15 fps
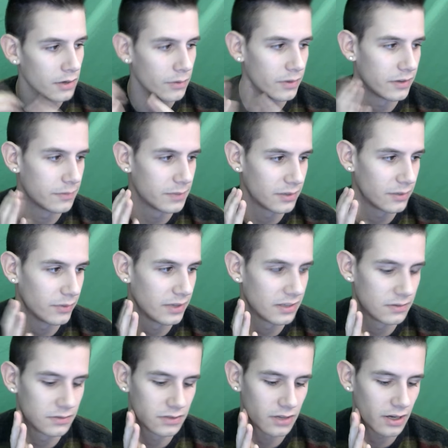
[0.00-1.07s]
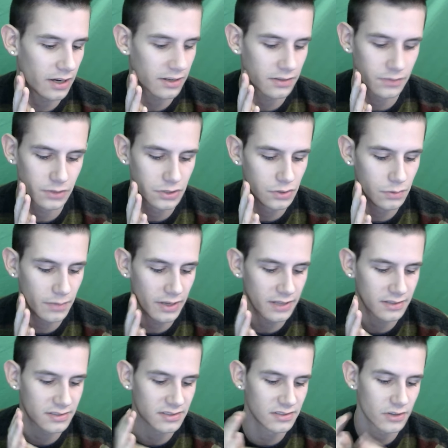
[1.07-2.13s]
We have been we had talked for two
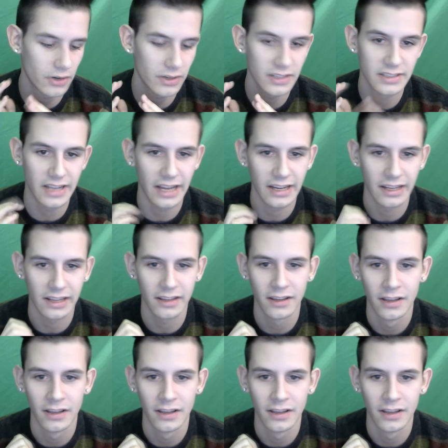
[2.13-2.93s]
months, started dating,